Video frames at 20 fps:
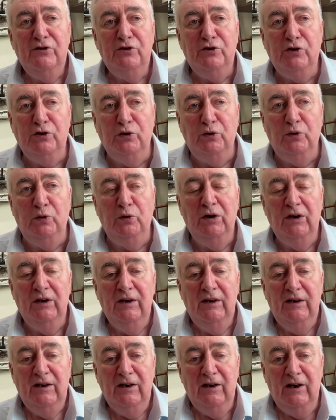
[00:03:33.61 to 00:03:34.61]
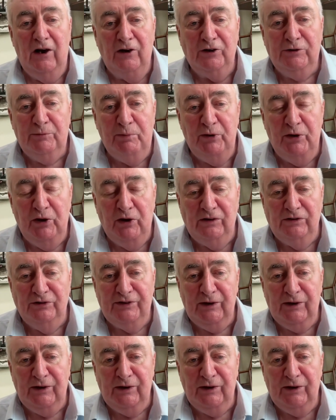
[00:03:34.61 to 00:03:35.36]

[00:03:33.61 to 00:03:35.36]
to entrepreneurs